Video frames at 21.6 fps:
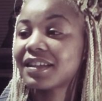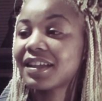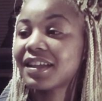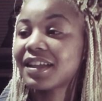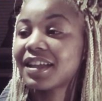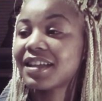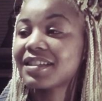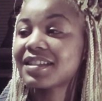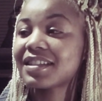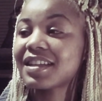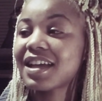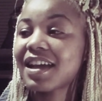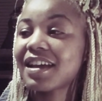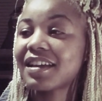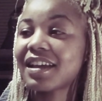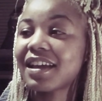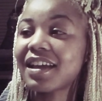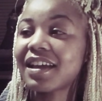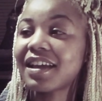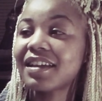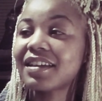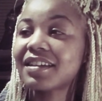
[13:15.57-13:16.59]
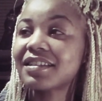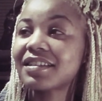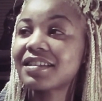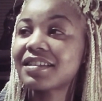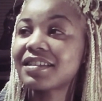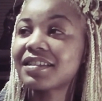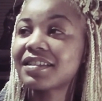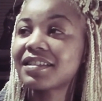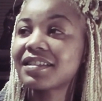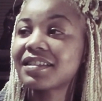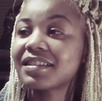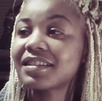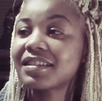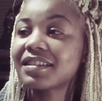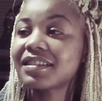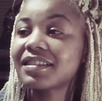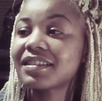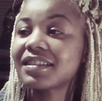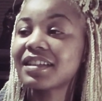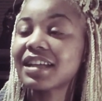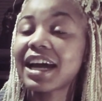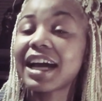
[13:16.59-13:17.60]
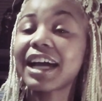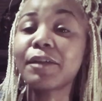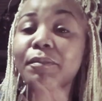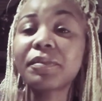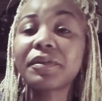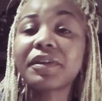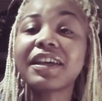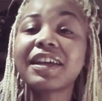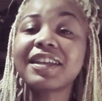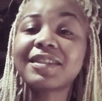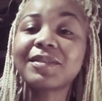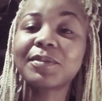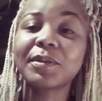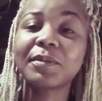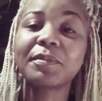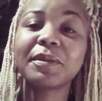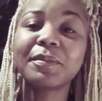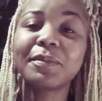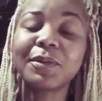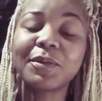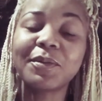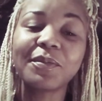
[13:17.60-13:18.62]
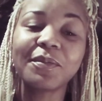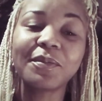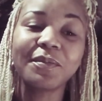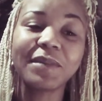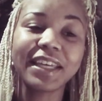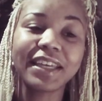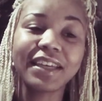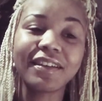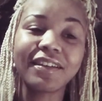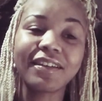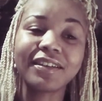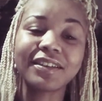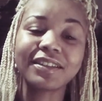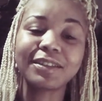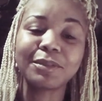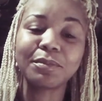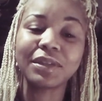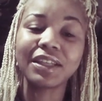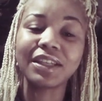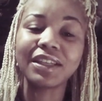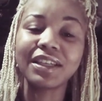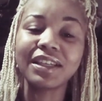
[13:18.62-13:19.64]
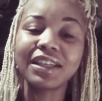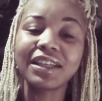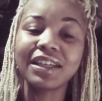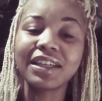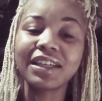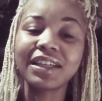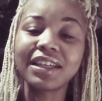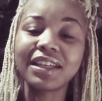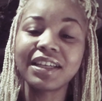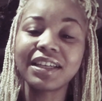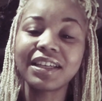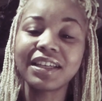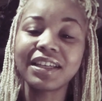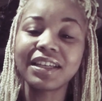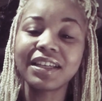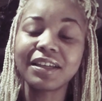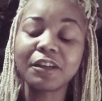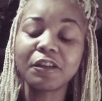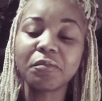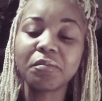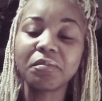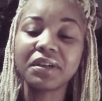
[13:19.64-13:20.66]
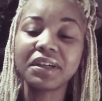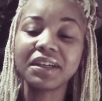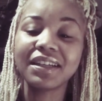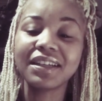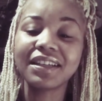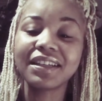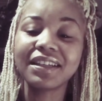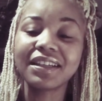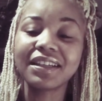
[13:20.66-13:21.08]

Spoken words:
it's not as hype as what people make it out to be. But